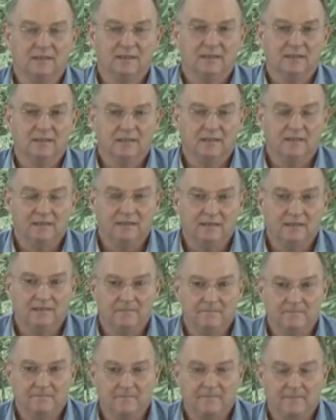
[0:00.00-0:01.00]

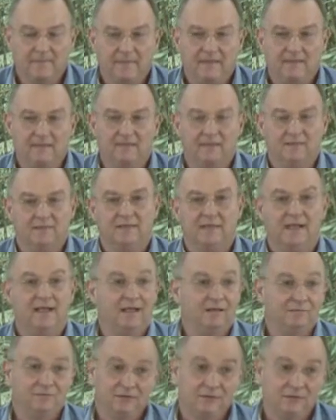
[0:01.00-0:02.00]
Um, they
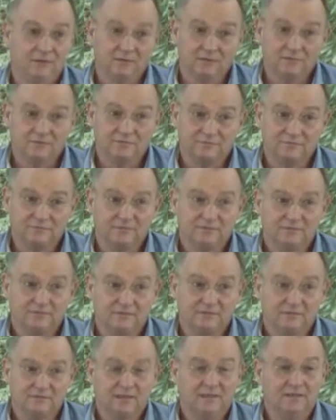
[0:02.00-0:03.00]
have a lot of,
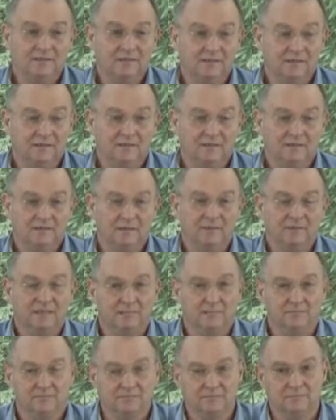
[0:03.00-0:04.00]
in, uh, I
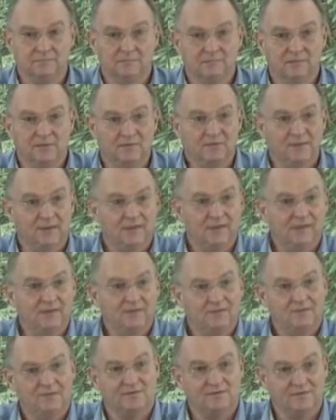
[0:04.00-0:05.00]
mean,
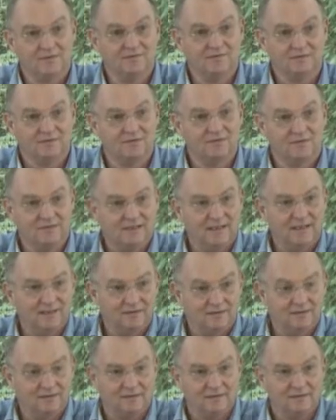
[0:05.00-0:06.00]
besides the
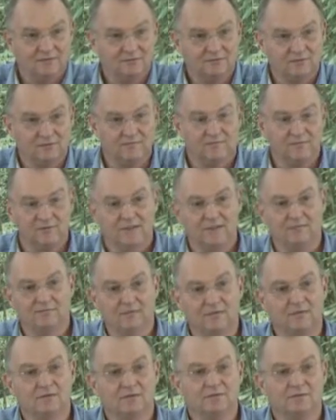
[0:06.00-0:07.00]
state-ordered crops, they have a
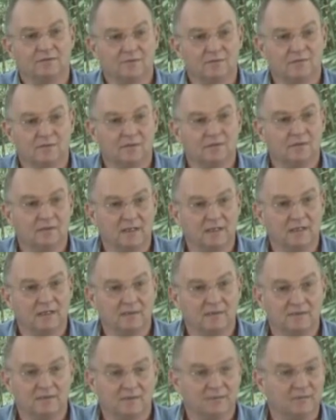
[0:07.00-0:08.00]
lot of small
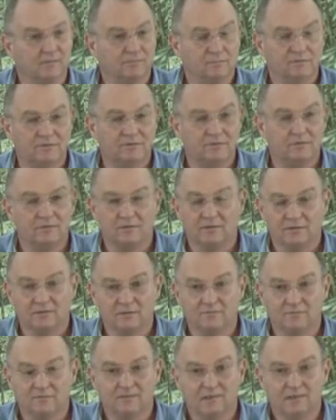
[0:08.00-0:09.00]
gardens where they produce a lot
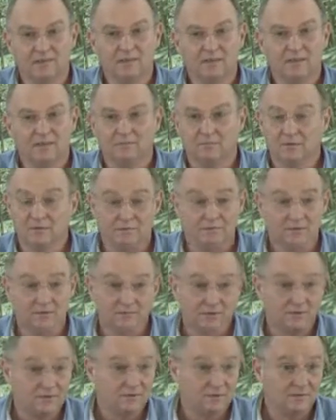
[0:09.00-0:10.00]
of wonderful
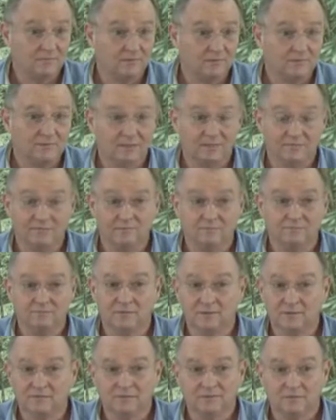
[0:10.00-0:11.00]
vegetables. They have a
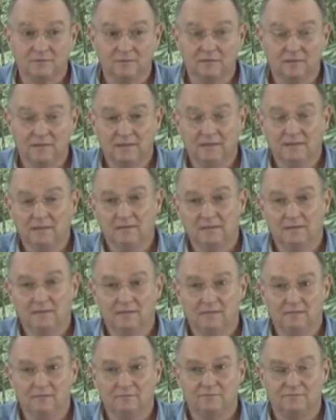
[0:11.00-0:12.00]
wonderful
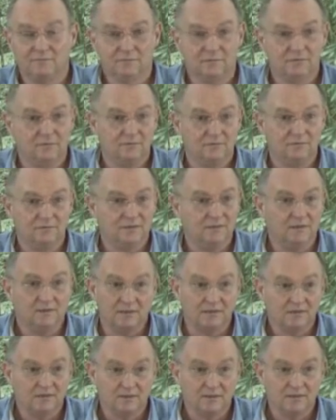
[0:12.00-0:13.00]
uh,
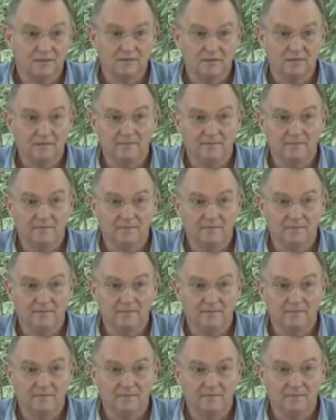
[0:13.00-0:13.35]
culture.